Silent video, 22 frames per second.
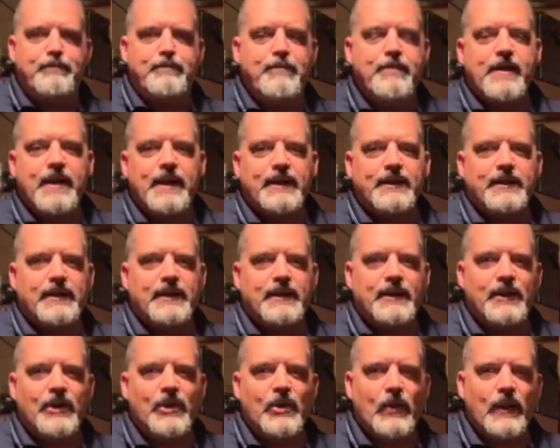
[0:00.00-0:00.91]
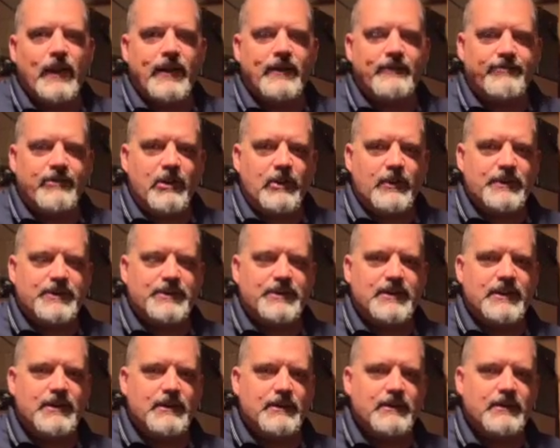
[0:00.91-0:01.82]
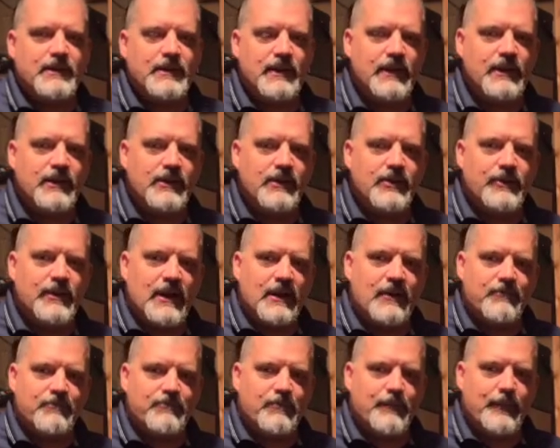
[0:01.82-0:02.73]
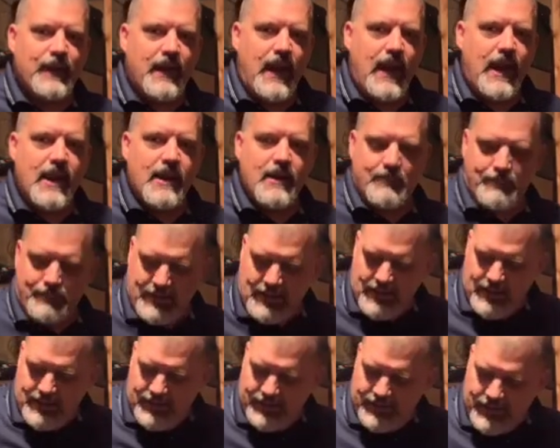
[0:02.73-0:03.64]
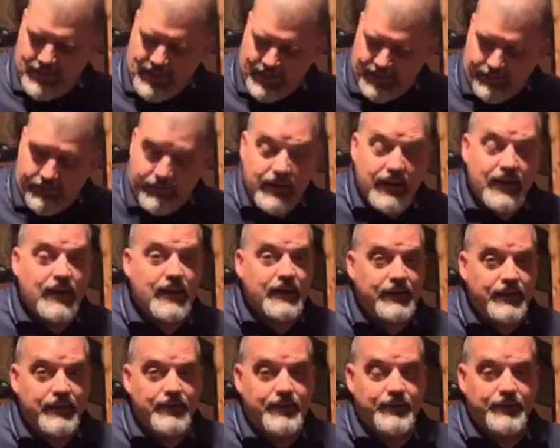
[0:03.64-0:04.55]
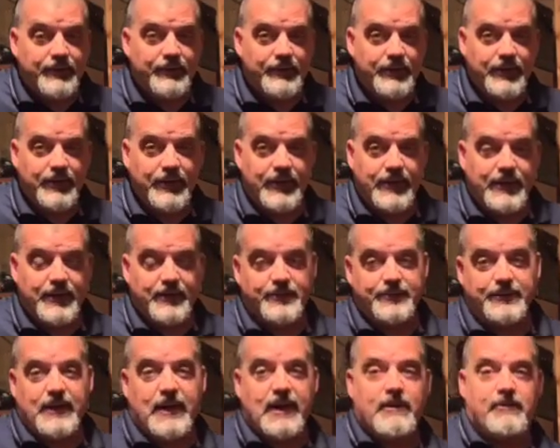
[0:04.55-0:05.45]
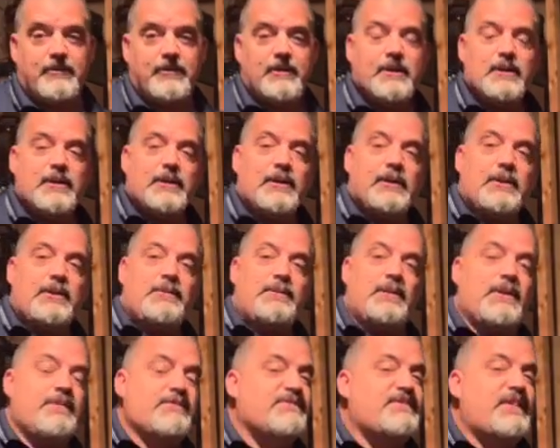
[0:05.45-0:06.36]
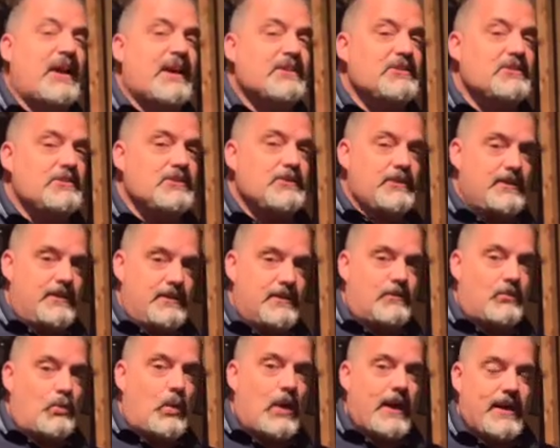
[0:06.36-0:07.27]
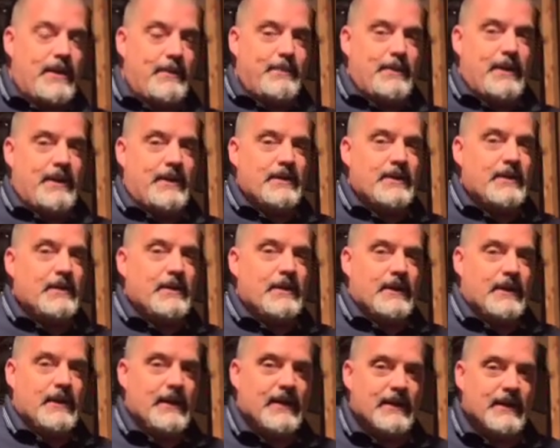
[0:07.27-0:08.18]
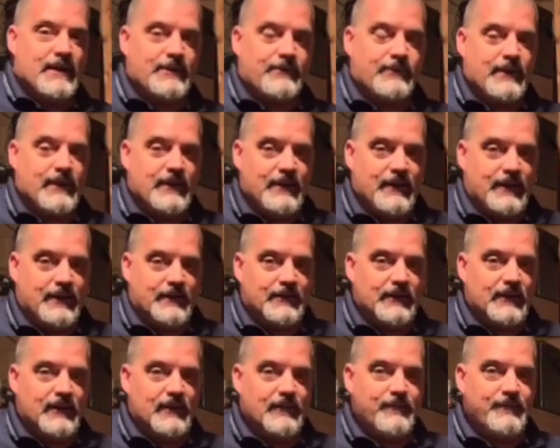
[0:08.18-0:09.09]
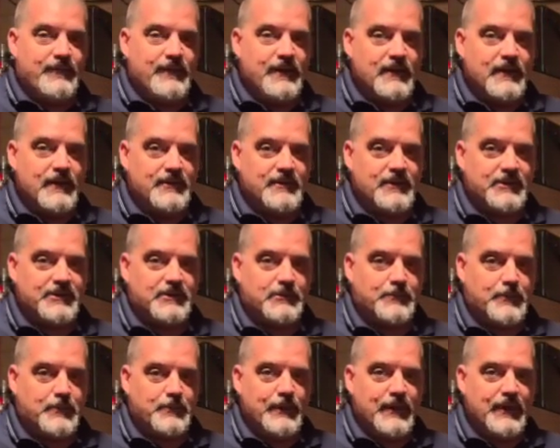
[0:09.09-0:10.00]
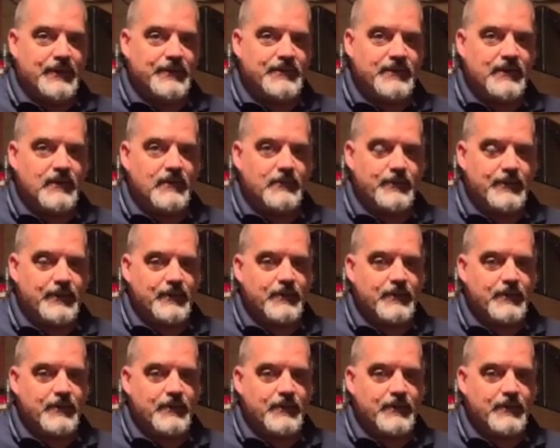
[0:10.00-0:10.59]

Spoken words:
annoying frequency EQ'd out from the amp, you got it right on here. You can get your sound, you can fine tune it quite a bit, and that's why I love the adjustable mids. Here I'm